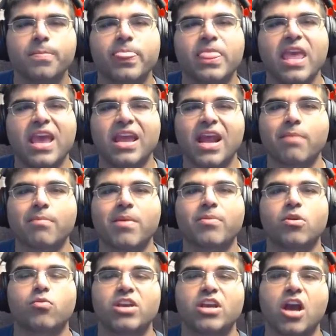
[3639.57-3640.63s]
And I
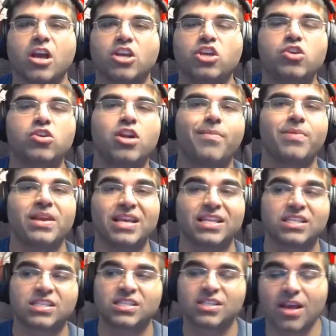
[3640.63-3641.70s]
remember we got queued up
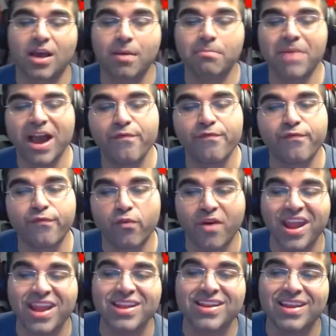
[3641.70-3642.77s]
against my
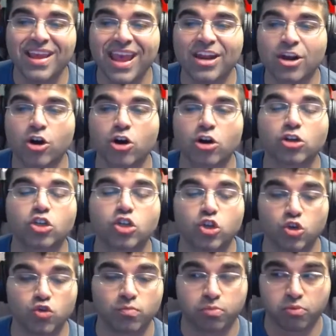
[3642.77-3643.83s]
friend and her
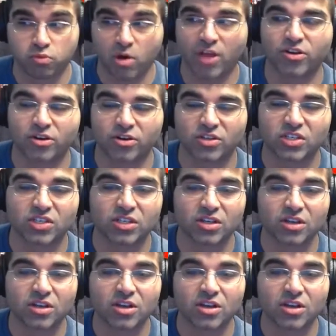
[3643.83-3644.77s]
two brothers.